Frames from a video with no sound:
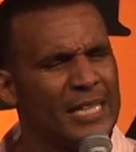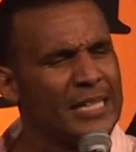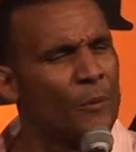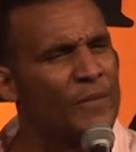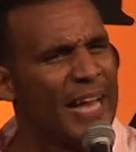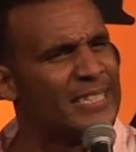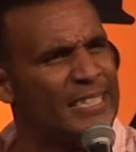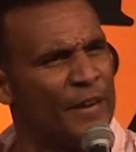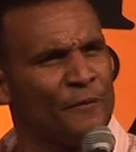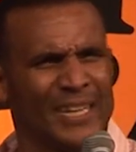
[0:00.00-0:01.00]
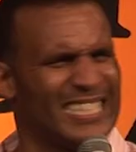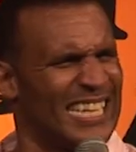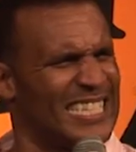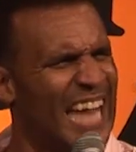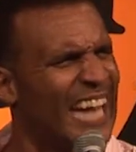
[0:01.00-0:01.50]
She said, Well, that's different. I
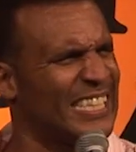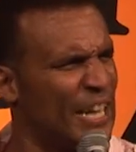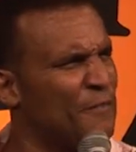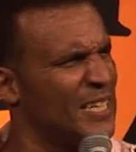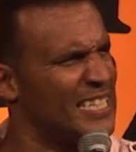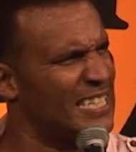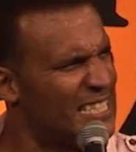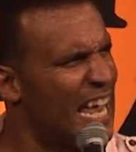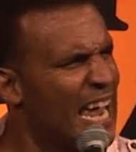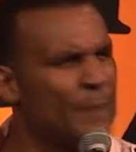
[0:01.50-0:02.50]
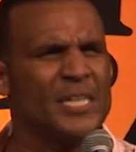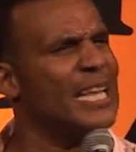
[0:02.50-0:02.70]
said, It's not different, it's the same.